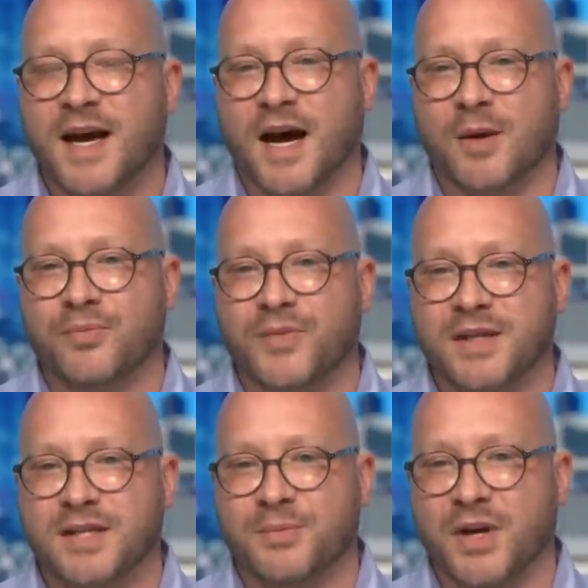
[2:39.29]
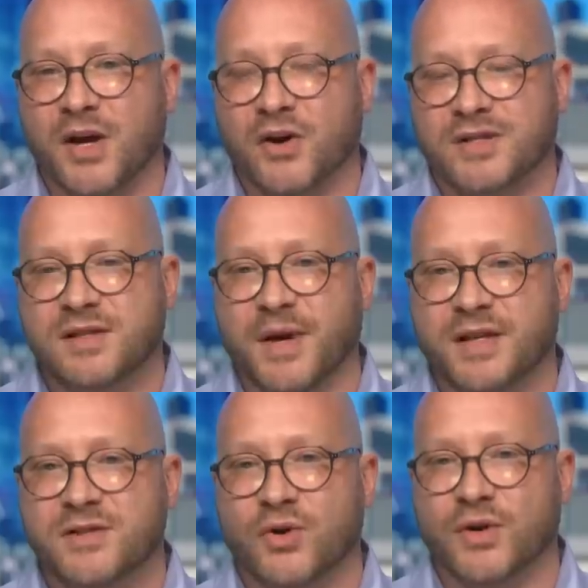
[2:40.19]
um, indemnity costs have been
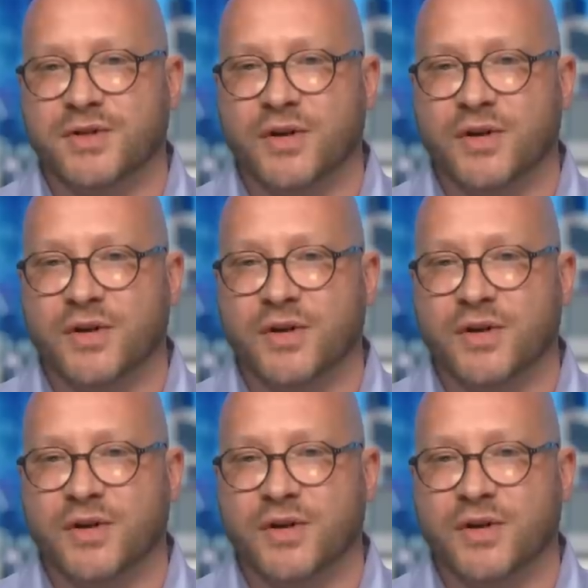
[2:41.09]
sought.